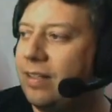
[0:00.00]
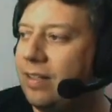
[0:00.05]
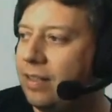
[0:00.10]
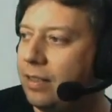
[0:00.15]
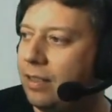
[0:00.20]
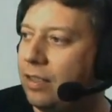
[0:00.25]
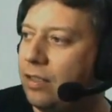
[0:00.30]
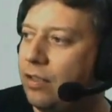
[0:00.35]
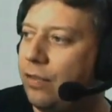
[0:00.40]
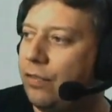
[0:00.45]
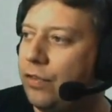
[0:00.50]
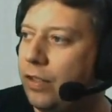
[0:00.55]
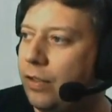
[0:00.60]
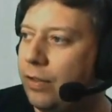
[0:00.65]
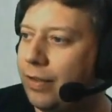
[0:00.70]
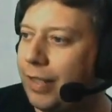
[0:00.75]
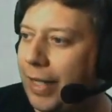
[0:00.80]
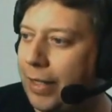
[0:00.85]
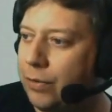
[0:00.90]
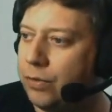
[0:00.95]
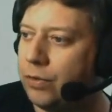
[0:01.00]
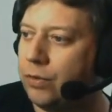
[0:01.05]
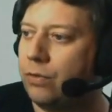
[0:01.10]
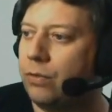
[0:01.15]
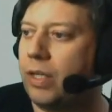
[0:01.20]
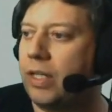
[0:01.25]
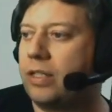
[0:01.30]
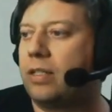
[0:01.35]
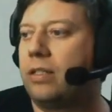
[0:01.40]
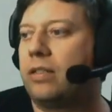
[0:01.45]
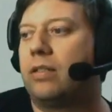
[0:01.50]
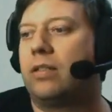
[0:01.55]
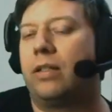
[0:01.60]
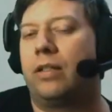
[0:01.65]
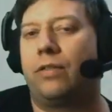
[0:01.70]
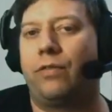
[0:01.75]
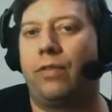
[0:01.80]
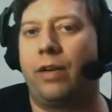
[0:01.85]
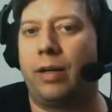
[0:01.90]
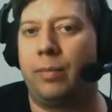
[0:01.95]
is in the Tough 2000 resin, so
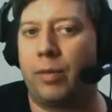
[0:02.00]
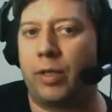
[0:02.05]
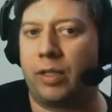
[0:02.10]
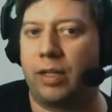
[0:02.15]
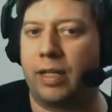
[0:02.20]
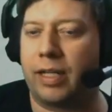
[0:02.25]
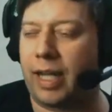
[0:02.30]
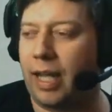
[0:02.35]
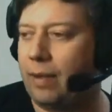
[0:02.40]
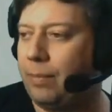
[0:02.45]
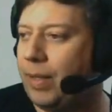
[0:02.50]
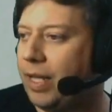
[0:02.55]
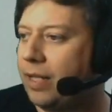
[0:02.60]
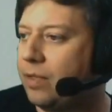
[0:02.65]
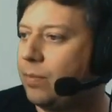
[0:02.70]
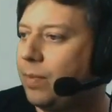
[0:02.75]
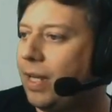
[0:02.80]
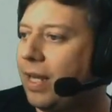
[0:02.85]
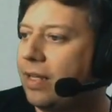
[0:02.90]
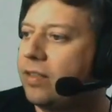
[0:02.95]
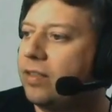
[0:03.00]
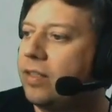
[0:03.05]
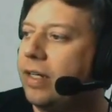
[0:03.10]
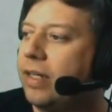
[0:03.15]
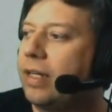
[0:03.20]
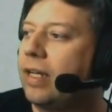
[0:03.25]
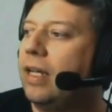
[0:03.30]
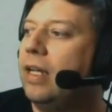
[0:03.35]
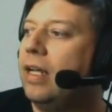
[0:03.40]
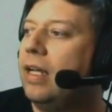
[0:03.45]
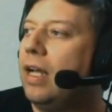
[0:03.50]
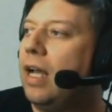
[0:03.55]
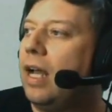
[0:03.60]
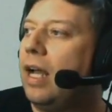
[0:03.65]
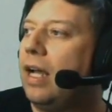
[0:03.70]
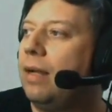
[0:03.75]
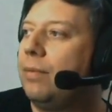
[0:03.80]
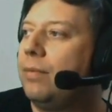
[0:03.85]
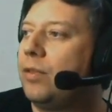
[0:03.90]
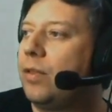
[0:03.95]
it's very much like ABS plastic,
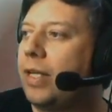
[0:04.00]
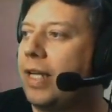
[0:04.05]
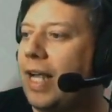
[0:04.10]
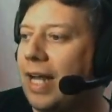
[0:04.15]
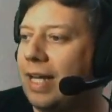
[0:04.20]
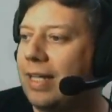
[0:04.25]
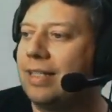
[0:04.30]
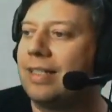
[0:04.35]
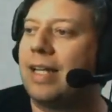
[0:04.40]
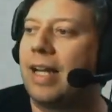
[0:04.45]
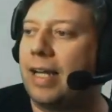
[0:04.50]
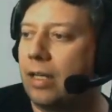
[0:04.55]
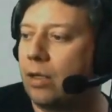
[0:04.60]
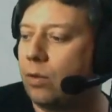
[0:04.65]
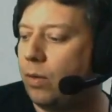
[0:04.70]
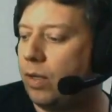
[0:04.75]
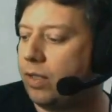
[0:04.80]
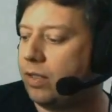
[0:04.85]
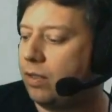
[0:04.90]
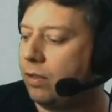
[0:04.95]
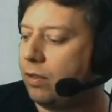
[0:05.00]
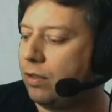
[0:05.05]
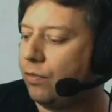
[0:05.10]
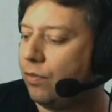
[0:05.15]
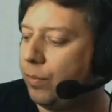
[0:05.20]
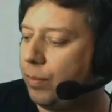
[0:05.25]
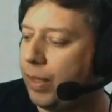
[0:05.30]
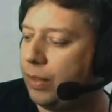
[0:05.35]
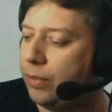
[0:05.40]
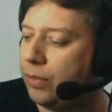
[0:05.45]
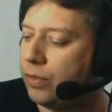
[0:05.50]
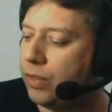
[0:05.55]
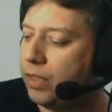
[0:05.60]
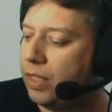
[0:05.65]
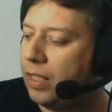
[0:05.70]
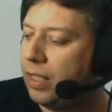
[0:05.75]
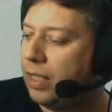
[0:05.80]
so it can take quite a lot of abuse,